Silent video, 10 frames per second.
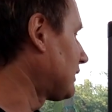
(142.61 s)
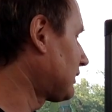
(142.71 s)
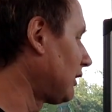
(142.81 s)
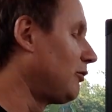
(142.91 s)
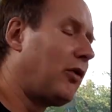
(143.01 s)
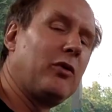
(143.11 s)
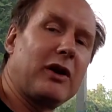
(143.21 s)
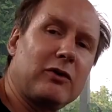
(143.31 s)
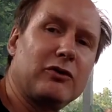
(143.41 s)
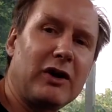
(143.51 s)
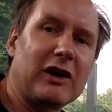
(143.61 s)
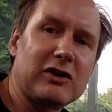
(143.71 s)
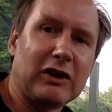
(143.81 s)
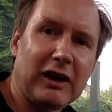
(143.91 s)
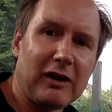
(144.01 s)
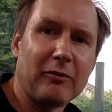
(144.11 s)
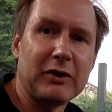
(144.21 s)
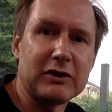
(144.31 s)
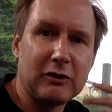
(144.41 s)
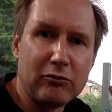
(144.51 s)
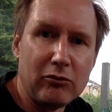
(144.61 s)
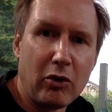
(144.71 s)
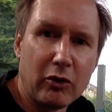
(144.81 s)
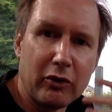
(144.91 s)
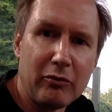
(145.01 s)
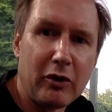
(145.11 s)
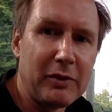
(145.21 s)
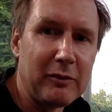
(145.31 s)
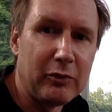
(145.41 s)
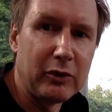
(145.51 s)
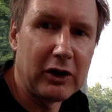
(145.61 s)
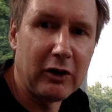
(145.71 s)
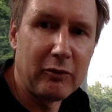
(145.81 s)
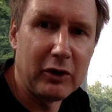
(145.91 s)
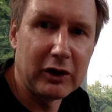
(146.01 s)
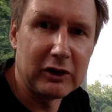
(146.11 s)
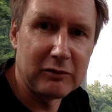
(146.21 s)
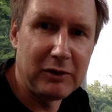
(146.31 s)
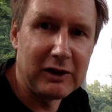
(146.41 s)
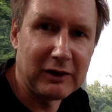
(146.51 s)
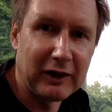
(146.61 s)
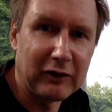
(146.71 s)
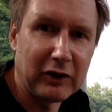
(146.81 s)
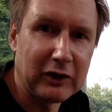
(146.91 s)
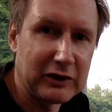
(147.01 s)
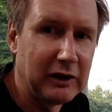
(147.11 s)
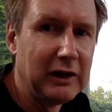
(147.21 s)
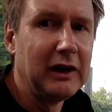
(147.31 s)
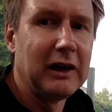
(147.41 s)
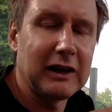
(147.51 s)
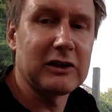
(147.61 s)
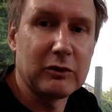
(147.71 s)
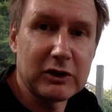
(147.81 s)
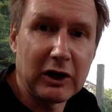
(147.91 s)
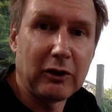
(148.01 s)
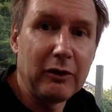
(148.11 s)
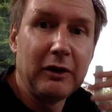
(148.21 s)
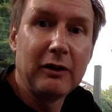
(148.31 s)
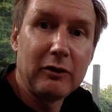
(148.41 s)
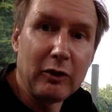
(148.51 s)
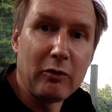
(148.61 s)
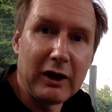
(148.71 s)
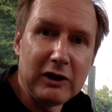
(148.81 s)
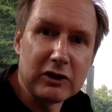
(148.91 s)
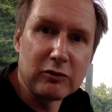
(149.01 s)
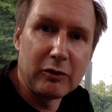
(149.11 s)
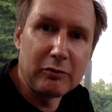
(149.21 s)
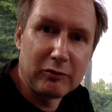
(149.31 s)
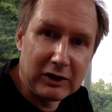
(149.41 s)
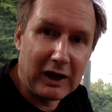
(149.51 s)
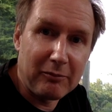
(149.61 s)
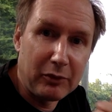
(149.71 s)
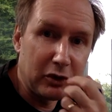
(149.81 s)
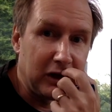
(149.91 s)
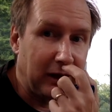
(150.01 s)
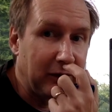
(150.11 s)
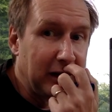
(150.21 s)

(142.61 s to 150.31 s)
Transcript: So what would have gradually happened is that more and more people would go and work as beach lifeguards, and as a result, the wages would get pushed down.